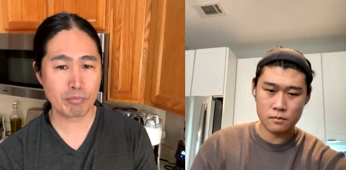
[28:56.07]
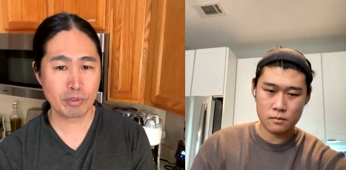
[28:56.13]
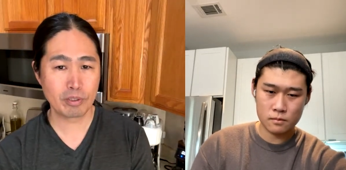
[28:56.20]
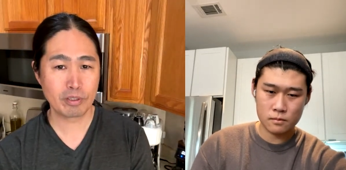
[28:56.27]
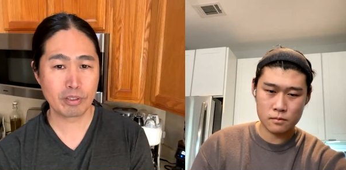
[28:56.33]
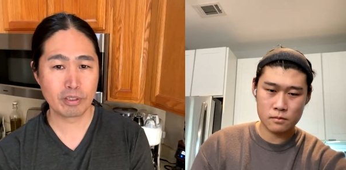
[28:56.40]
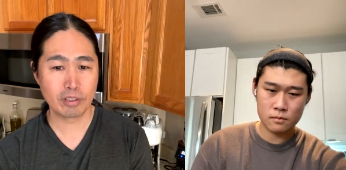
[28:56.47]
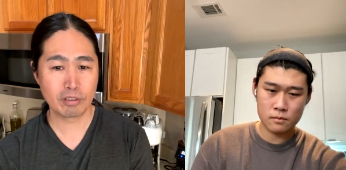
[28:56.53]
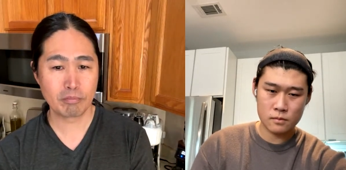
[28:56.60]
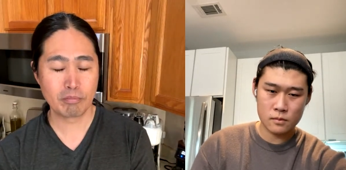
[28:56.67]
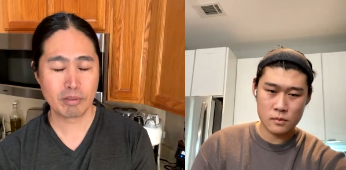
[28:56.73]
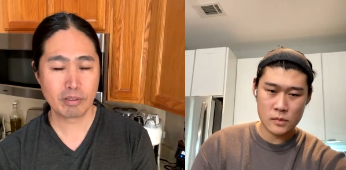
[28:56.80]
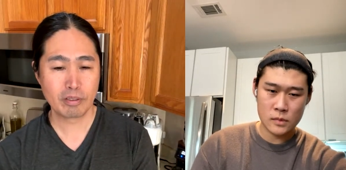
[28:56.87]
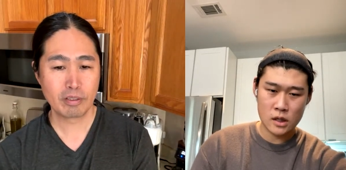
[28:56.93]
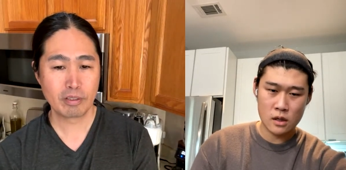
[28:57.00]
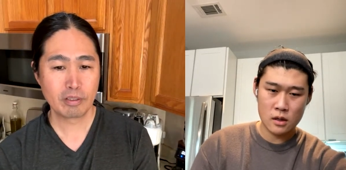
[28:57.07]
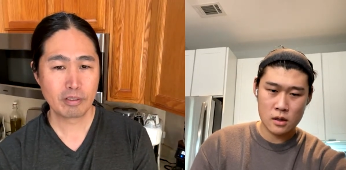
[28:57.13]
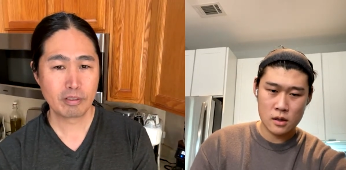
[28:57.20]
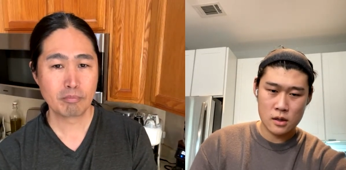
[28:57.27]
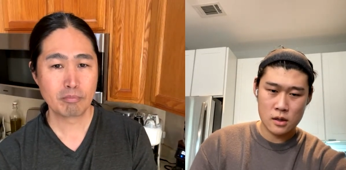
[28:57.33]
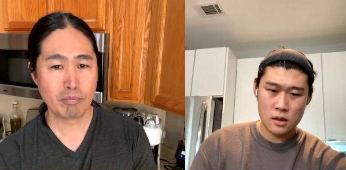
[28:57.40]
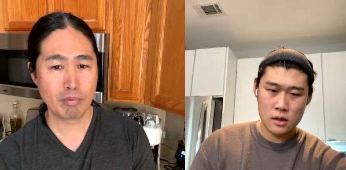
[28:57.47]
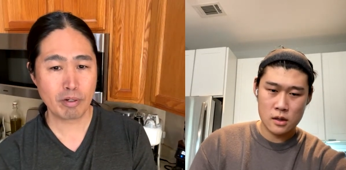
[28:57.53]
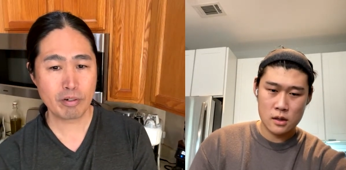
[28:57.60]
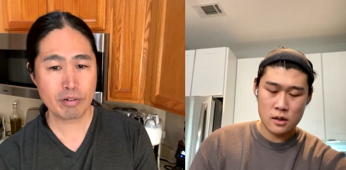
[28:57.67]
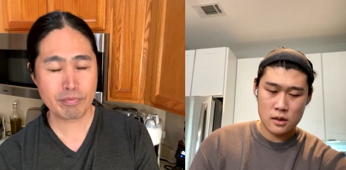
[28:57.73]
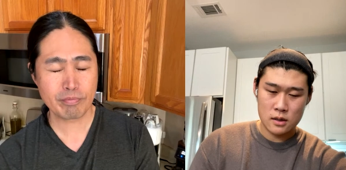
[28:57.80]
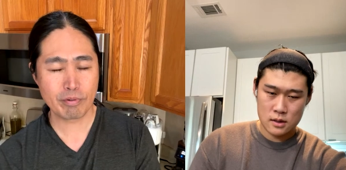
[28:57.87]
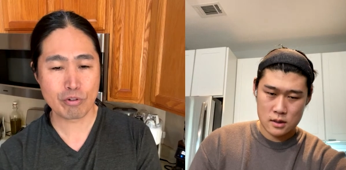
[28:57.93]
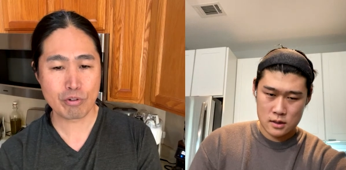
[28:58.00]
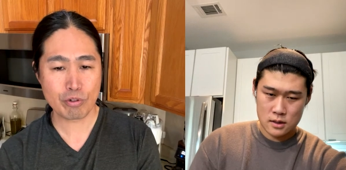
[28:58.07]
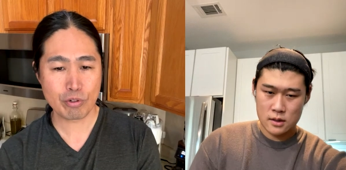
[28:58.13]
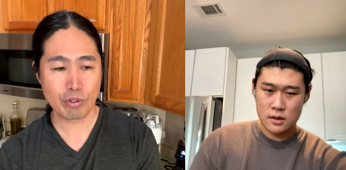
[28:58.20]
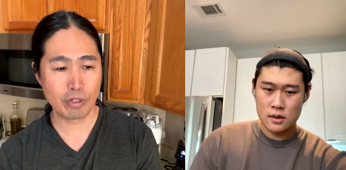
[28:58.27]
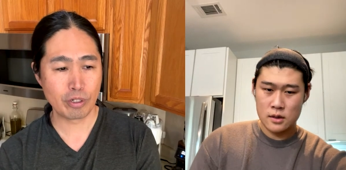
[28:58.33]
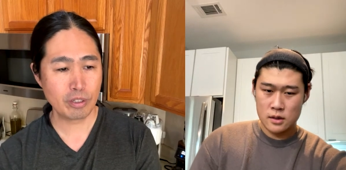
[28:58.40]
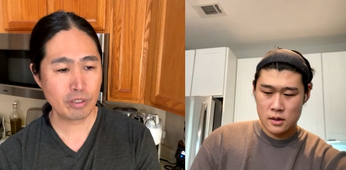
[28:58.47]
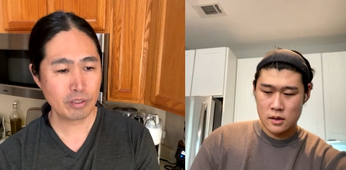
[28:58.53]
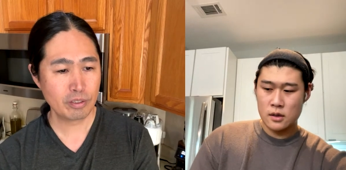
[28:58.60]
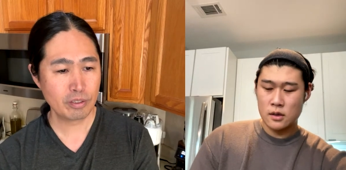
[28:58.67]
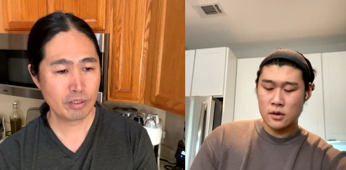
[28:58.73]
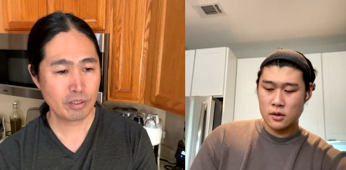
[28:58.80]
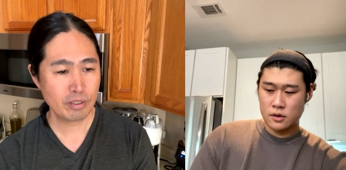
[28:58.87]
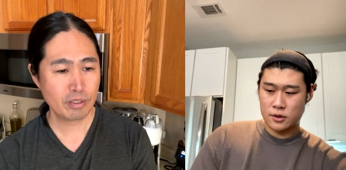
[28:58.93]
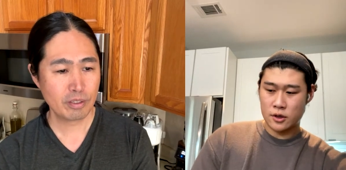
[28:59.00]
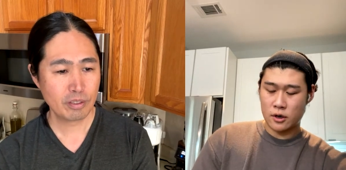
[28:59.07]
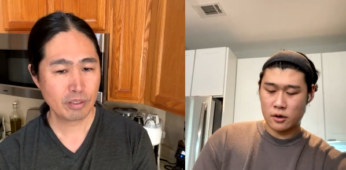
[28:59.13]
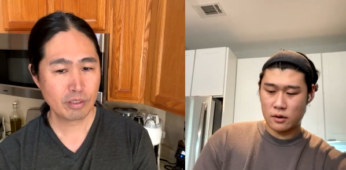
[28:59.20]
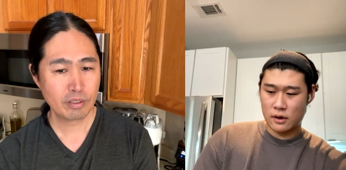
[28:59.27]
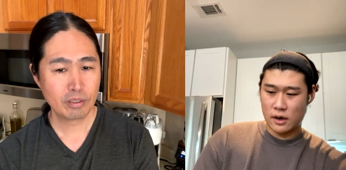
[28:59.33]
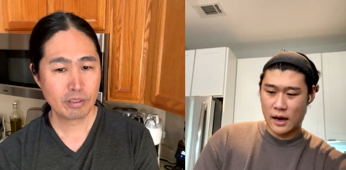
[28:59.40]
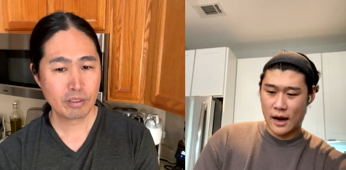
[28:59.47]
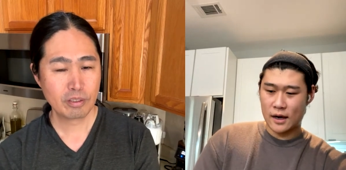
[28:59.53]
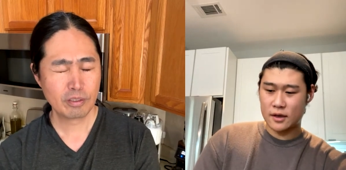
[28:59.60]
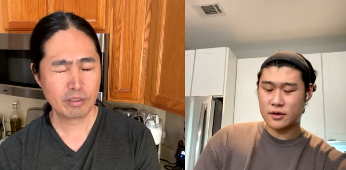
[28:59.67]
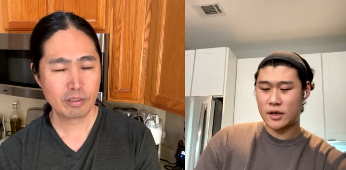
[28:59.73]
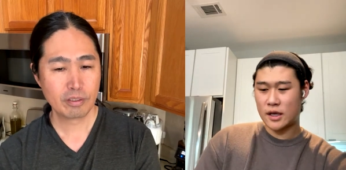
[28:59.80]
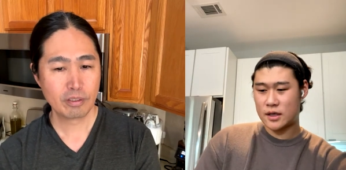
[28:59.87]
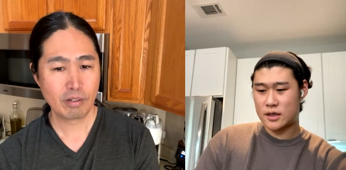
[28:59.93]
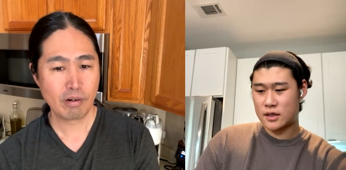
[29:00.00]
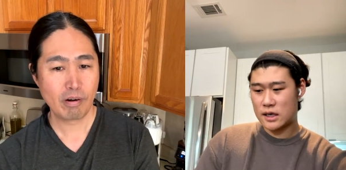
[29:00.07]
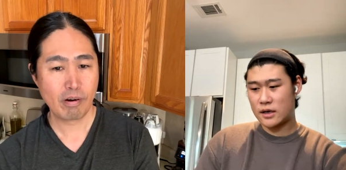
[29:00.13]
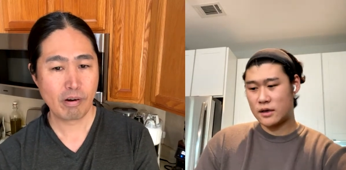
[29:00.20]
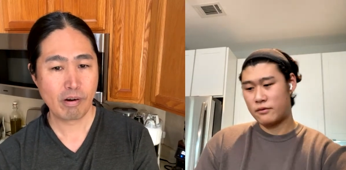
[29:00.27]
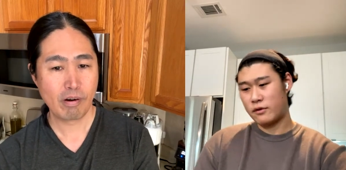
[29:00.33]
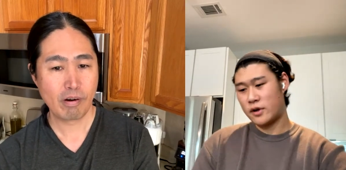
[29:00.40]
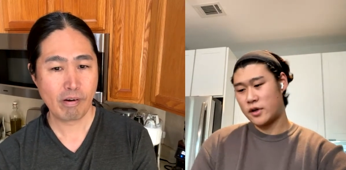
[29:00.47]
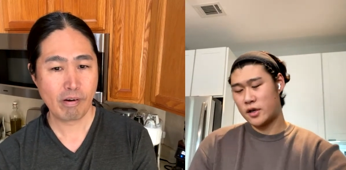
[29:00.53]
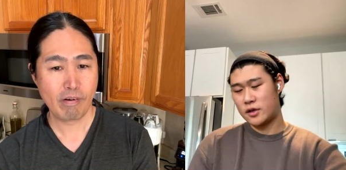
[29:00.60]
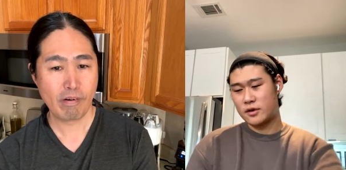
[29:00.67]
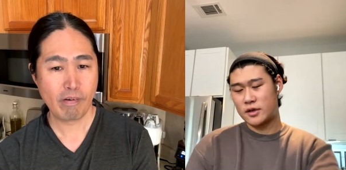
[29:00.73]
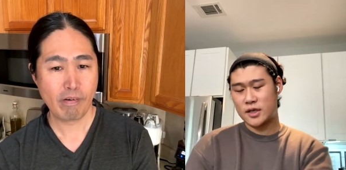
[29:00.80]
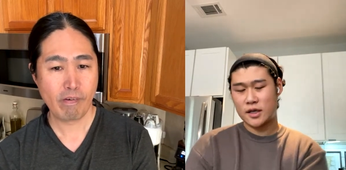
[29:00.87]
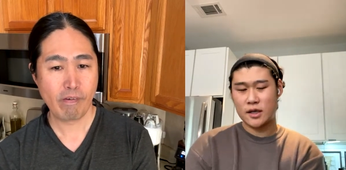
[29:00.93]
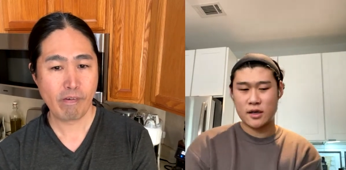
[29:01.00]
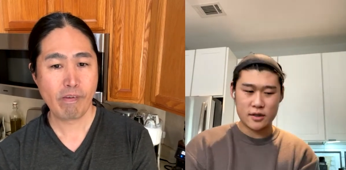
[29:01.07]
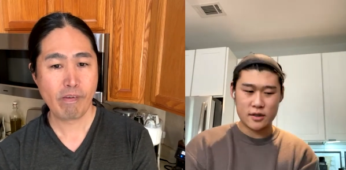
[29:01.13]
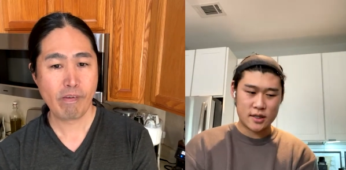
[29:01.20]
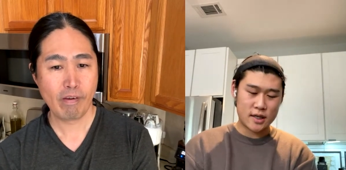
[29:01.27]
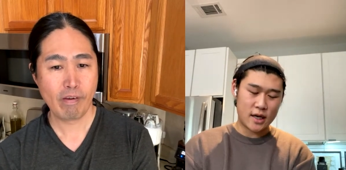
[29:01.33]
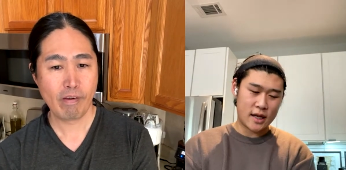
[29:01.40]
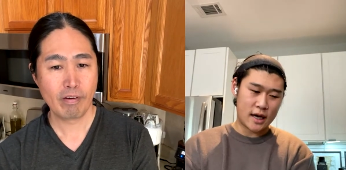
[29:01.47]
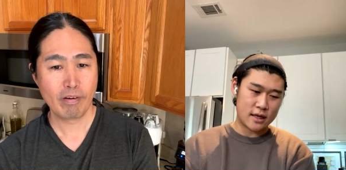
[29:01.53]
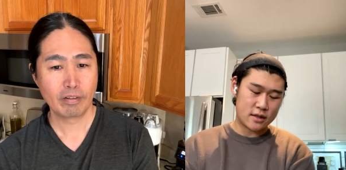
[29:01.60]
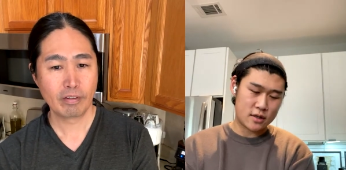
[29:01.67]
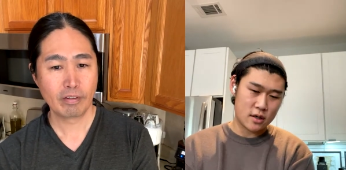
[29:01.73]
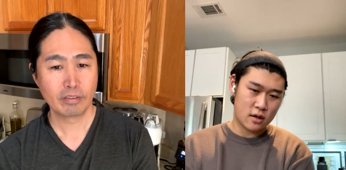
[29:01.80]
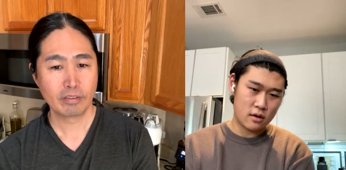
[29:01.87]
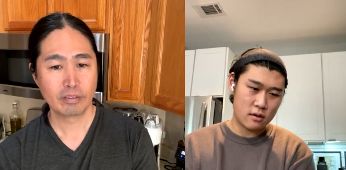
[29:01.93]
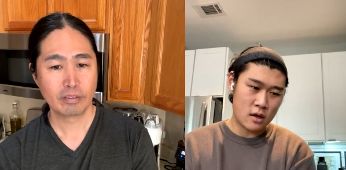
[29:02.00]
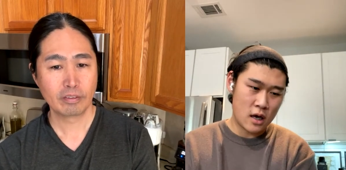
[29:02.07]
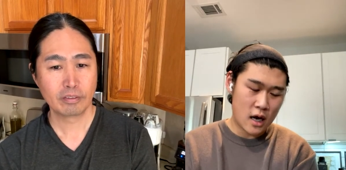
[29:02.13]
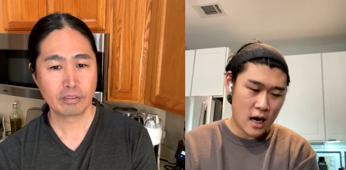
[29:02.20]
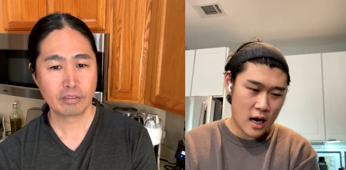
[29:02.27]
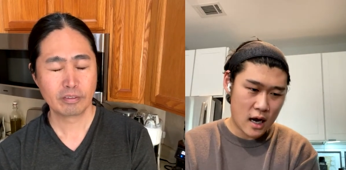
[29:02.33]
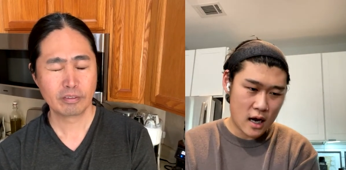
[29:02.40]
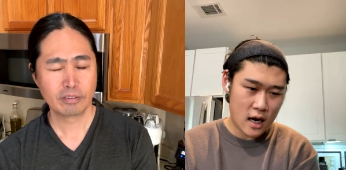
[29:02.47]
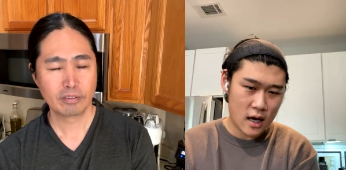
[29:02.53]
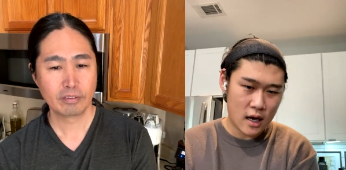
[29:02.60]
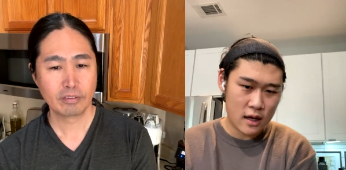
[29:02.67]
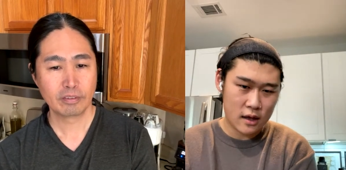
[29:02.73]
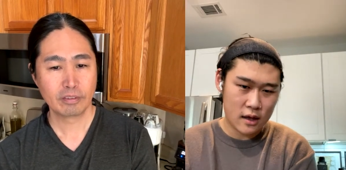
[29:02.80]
Speaker 1: really good burrs for sure. So Actually,
Speaker 2: that's uh, really interesting that you say that. So uh,